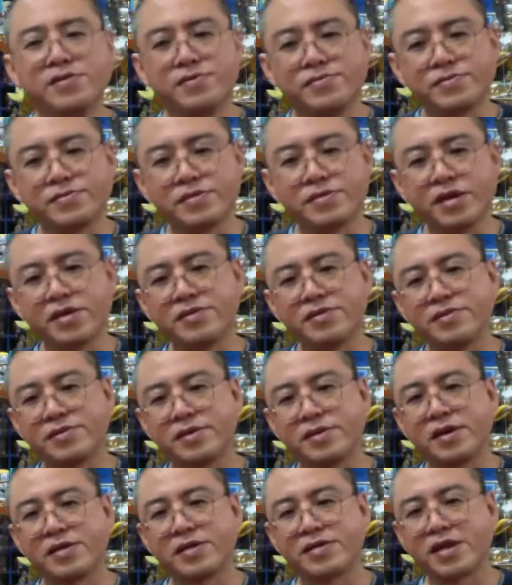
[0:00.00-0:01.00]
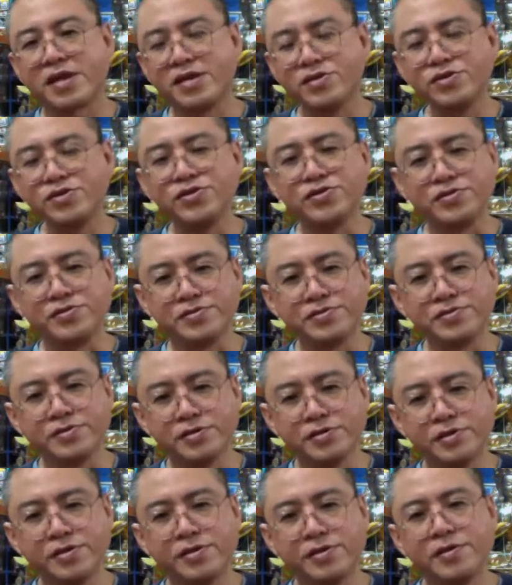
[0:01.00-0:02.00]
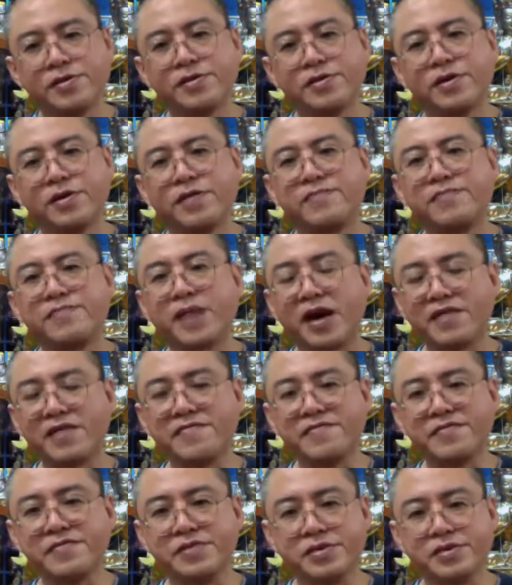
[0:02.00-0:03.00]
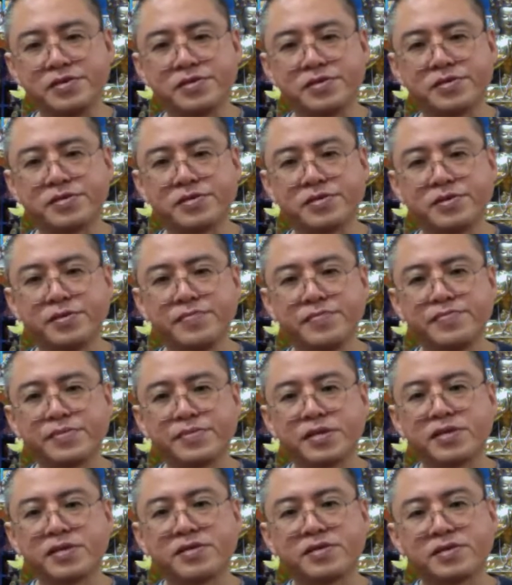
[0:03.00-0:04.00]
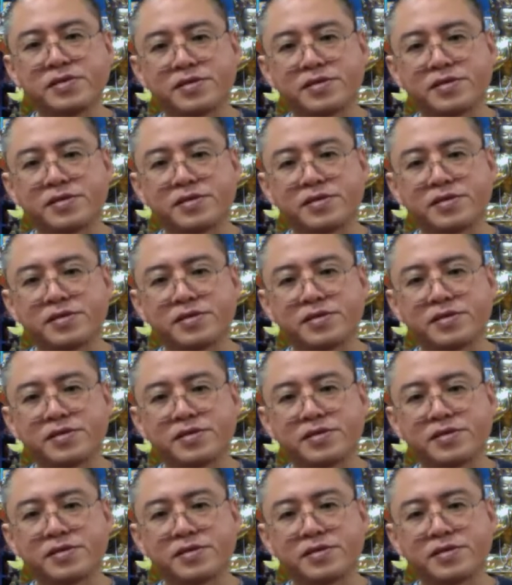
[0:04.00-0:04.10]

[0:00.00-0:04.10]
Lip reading: That attention of mindfulness is